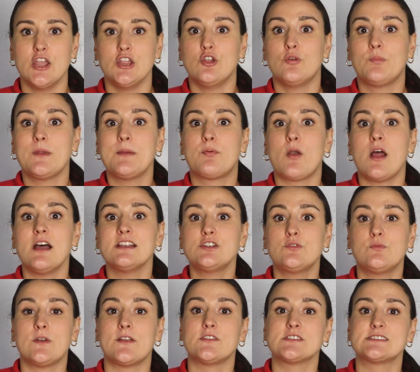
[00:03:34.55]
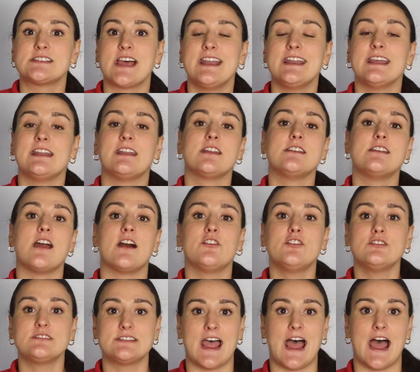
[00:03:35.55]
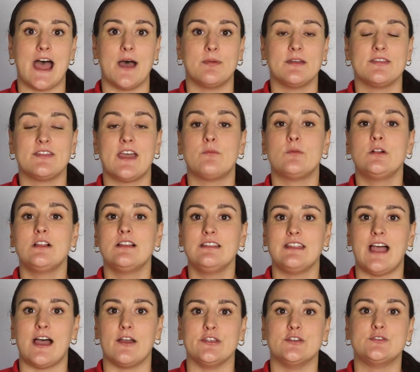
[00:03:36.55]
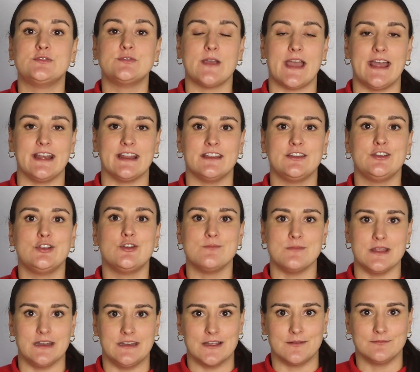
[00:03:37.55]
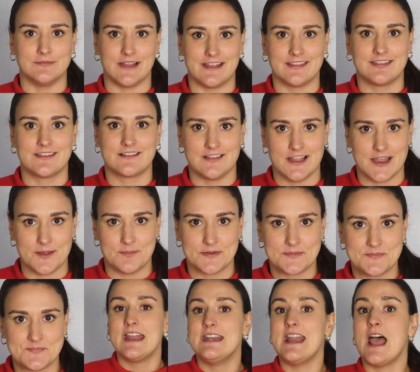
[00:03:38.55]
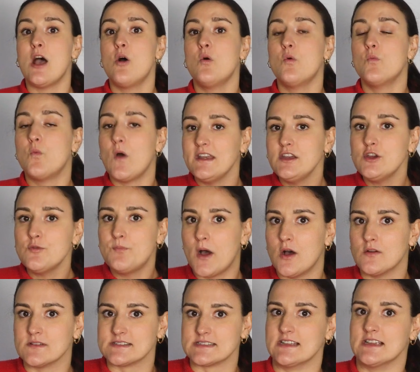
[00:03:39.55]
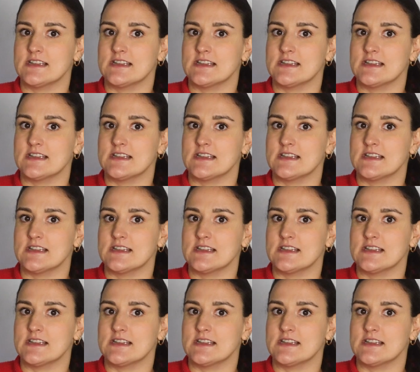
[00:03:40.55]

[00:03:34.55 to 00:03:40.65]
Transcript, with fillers: You'll be brought to Riverside in another tab that will allow you to edit your medium length clip. Now, when you post